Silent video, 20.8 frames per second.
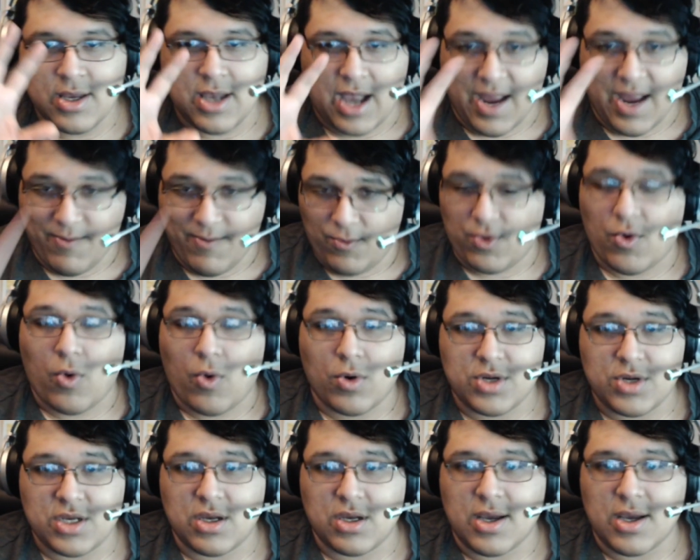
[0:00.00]
I'm
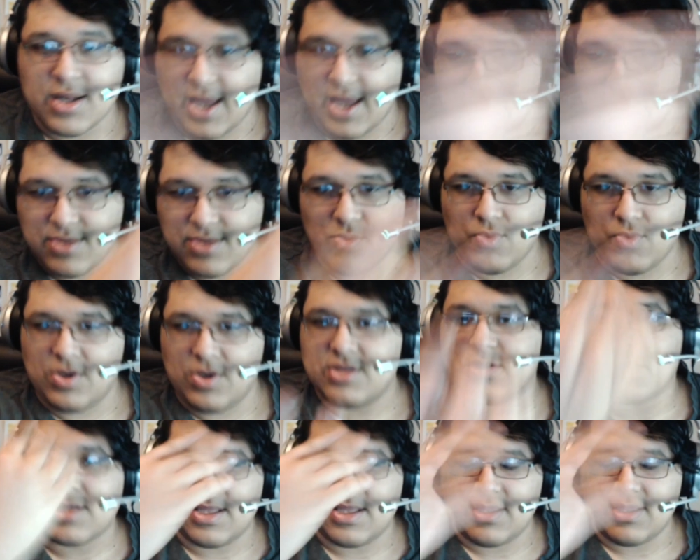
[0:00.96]
recording on and what
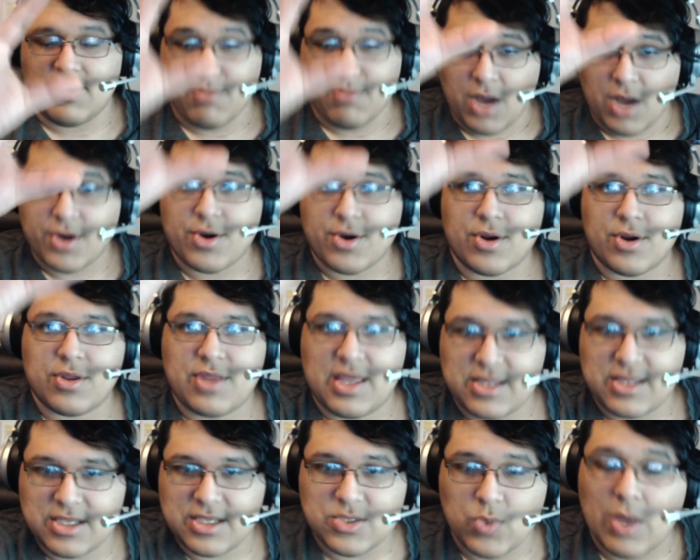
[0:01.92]
the monitor that
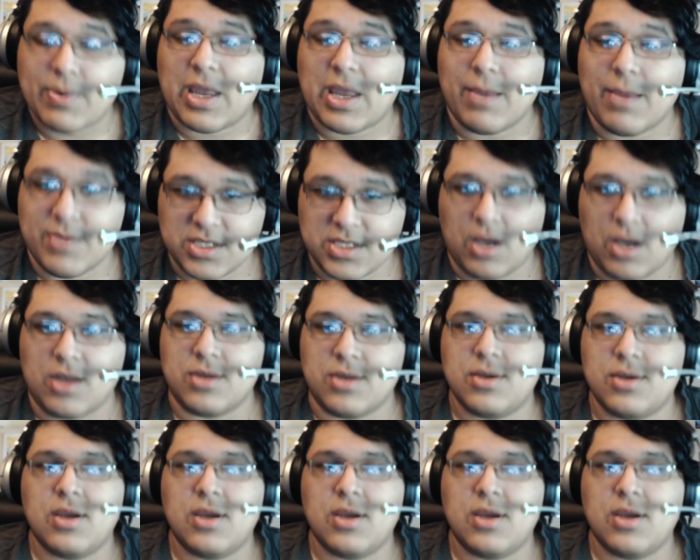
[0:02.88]
this webcam is on.